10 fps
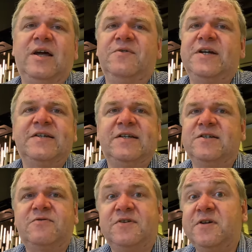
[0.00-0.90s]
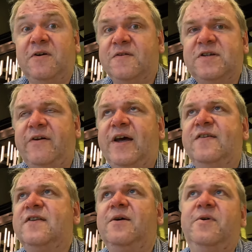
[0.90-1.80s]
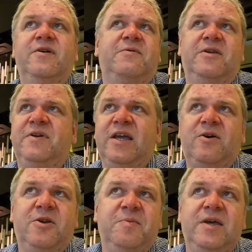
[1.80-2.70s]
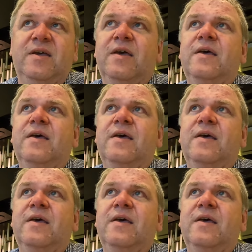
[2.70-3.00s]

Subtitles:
lounge access across the whole Star Alliance network, whether in economy,